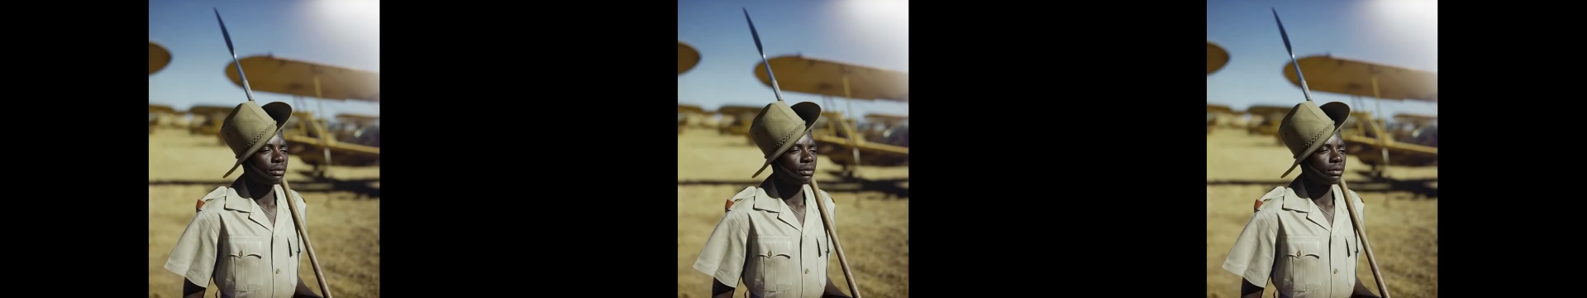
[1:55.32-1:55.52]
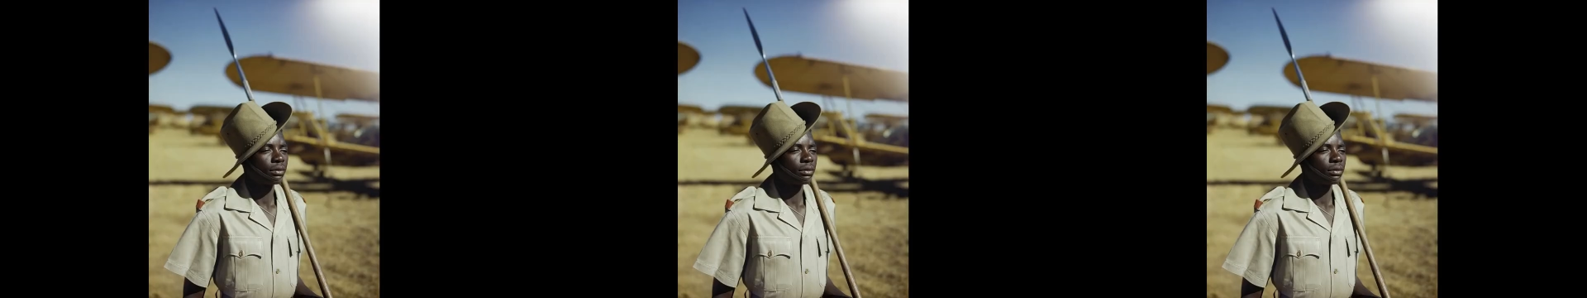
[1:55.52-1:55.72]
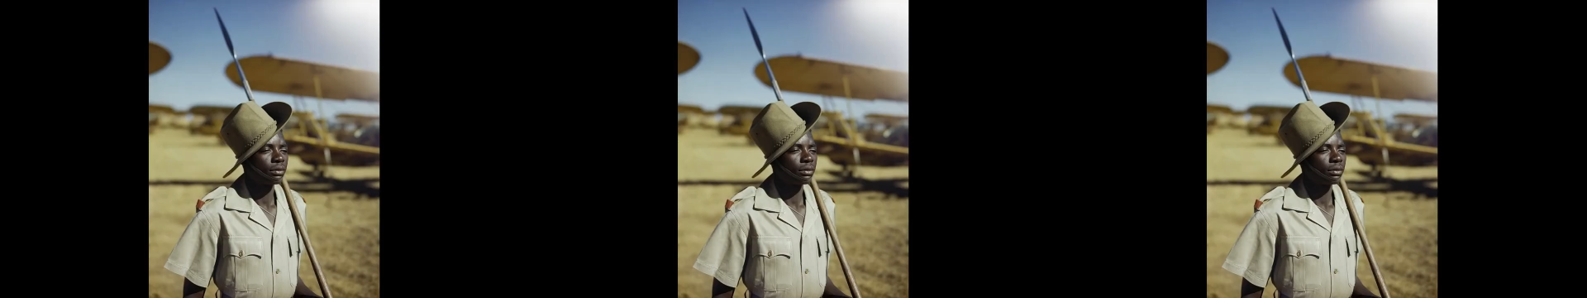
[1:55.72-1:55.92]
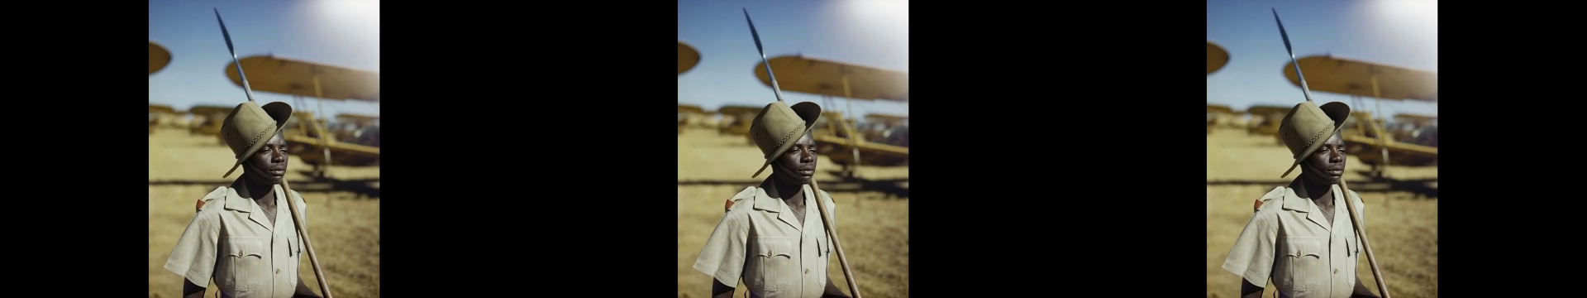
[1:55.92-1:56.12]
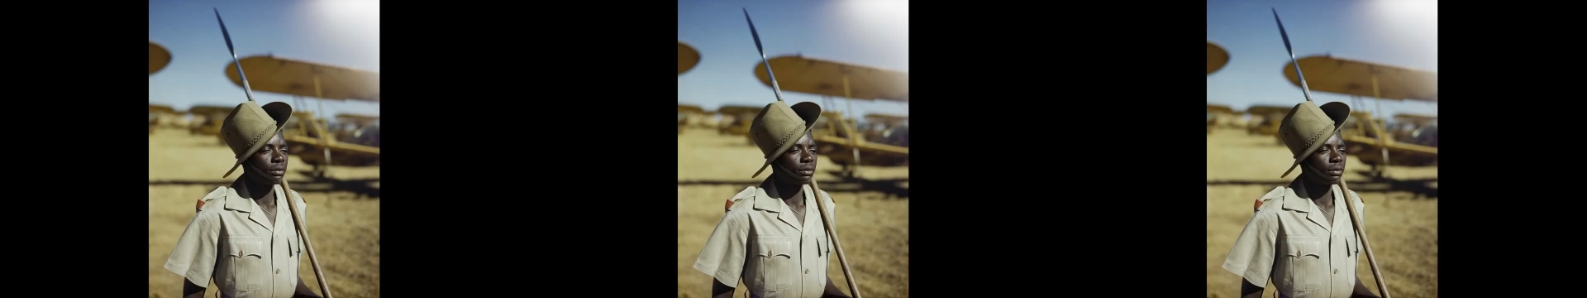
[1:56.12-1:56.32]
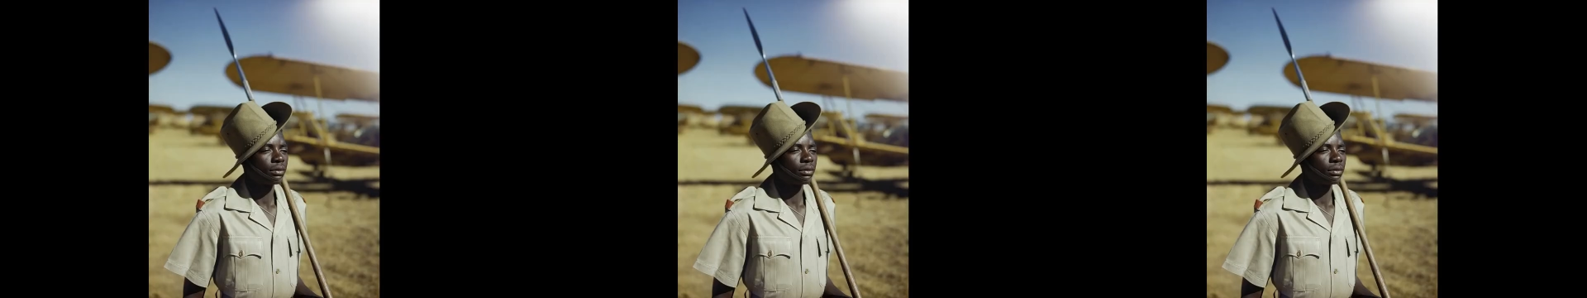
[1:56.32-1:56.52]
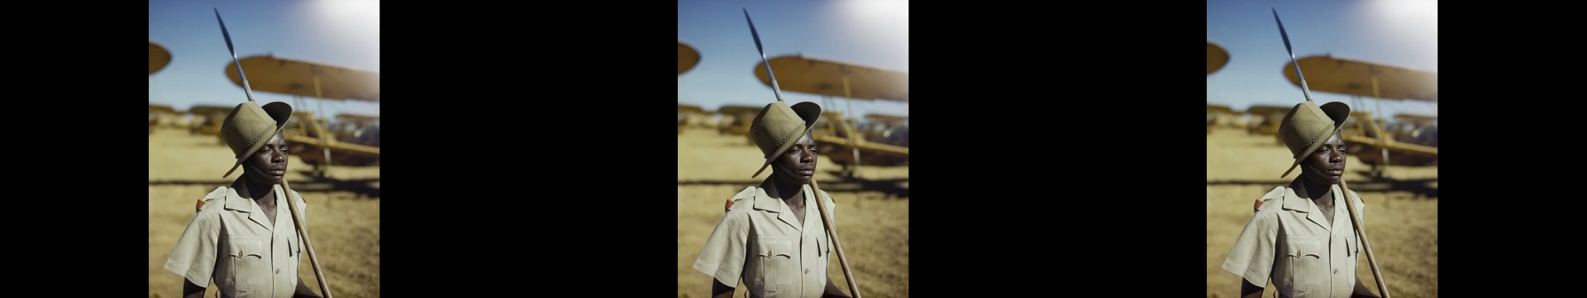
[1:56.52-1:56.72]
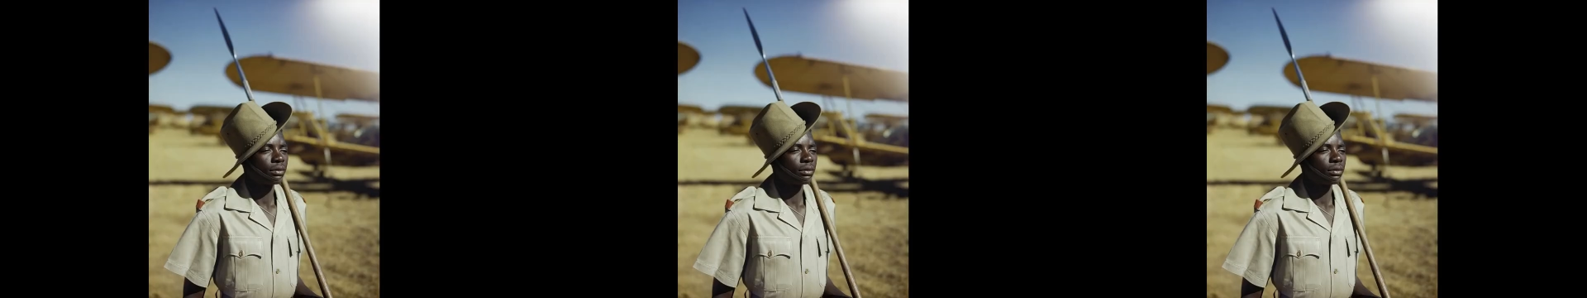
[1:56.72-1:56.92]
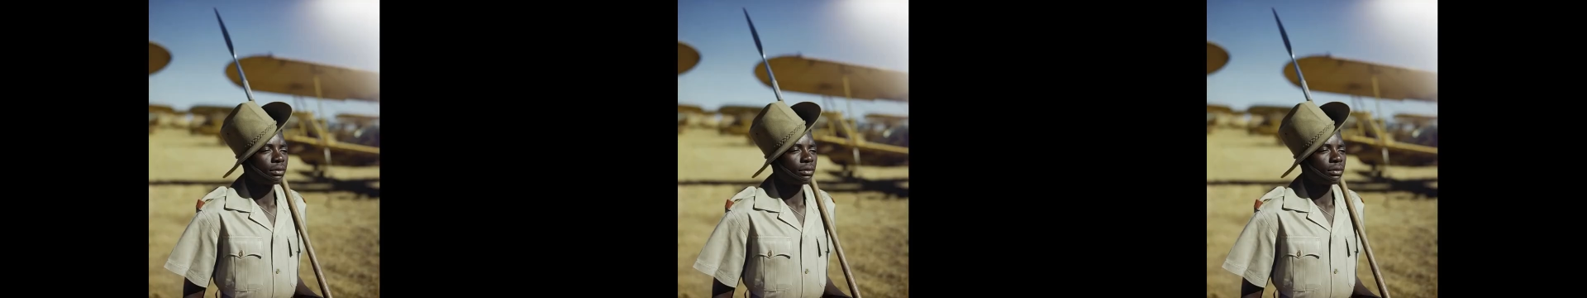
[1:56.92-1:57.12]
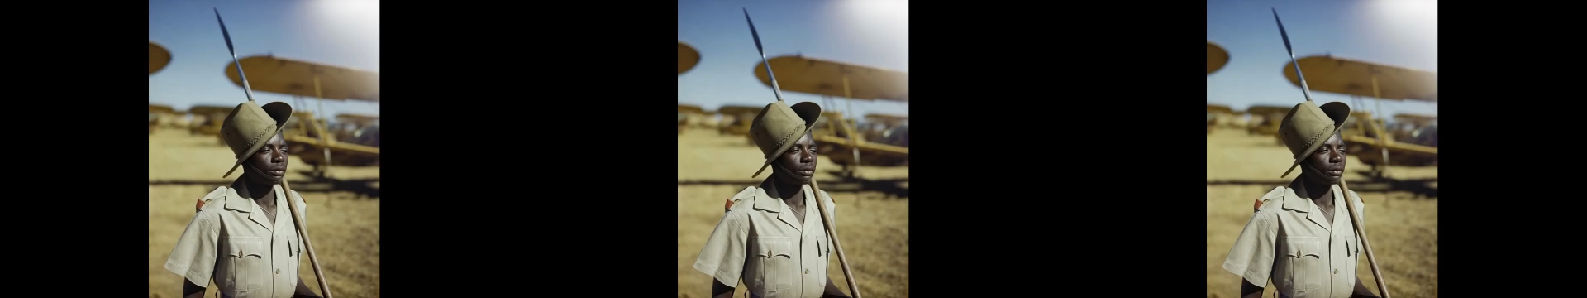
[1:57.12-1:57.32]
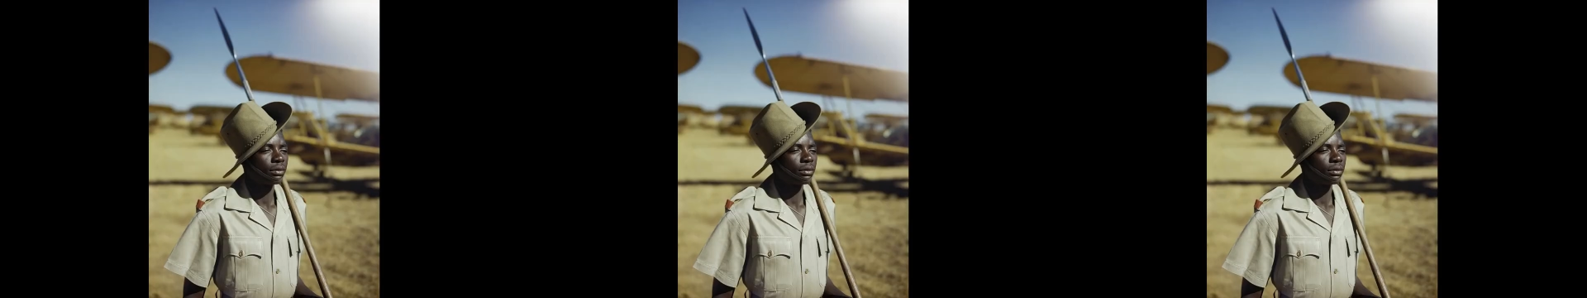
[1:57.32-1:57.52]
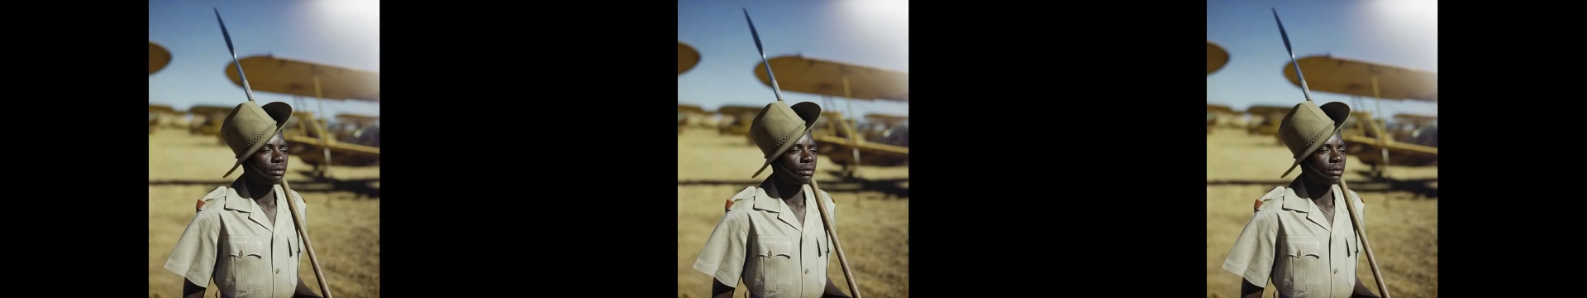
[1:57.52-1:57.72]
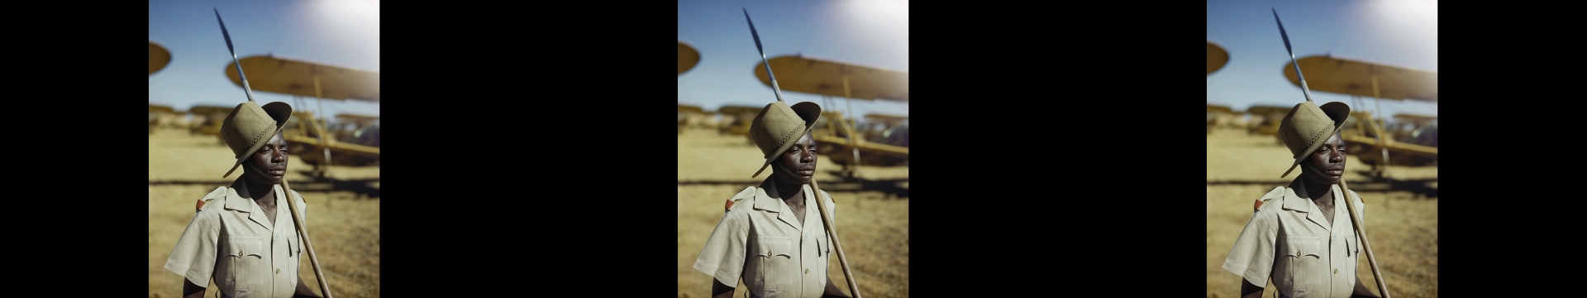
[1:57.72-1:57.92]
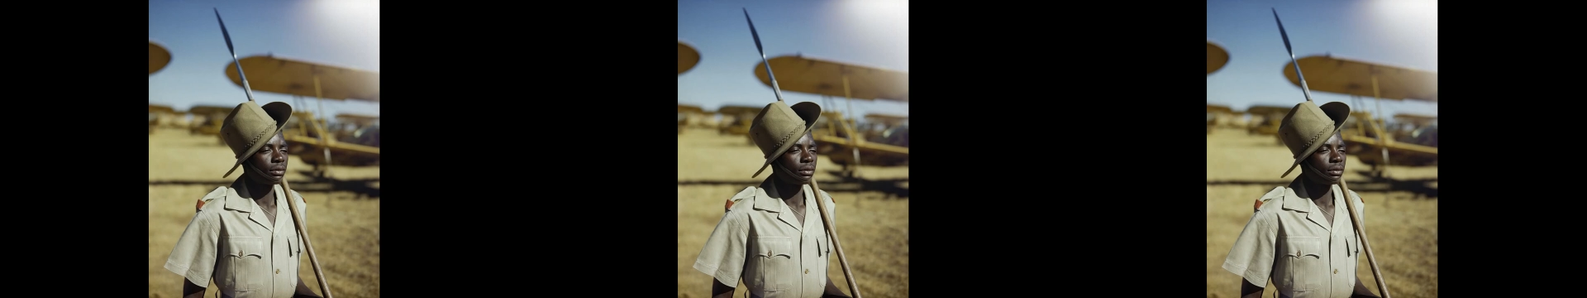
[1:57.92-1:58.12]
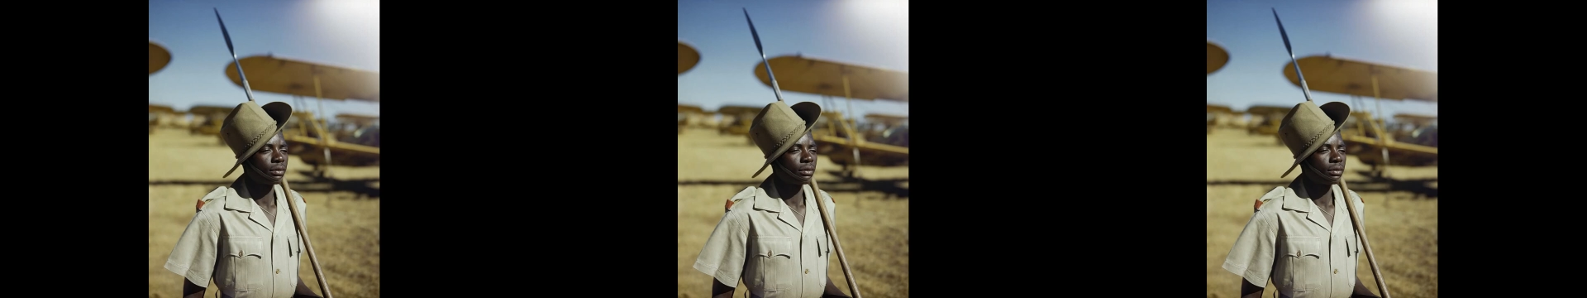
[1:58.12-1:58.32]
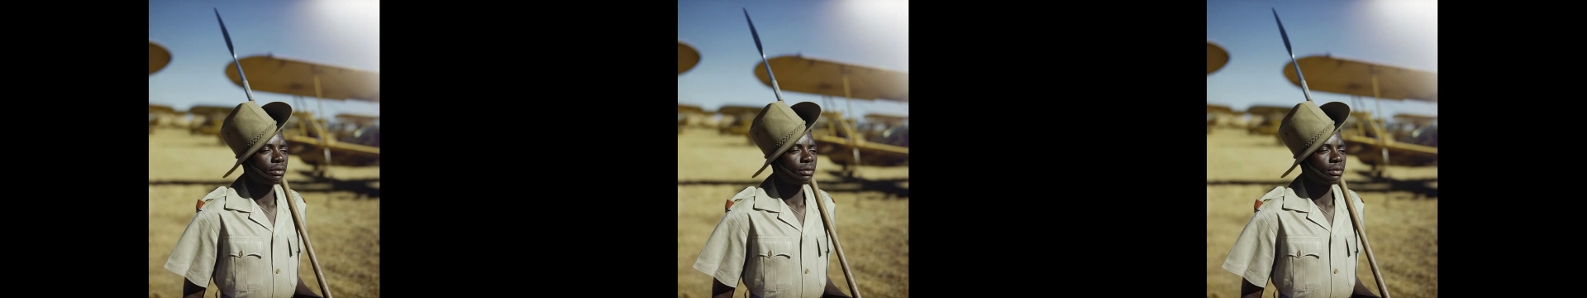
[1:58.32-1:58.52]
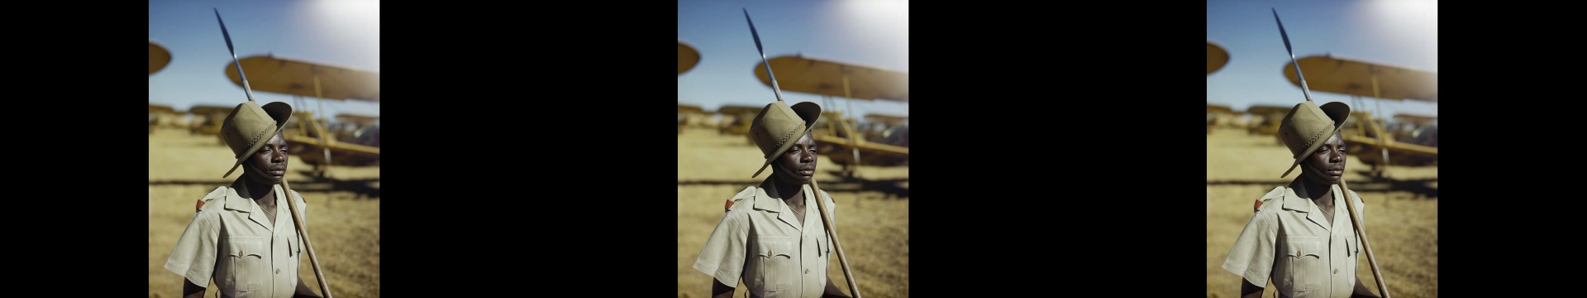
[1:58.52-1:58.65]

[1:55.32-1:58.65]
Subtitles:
[unreadable: no face in view]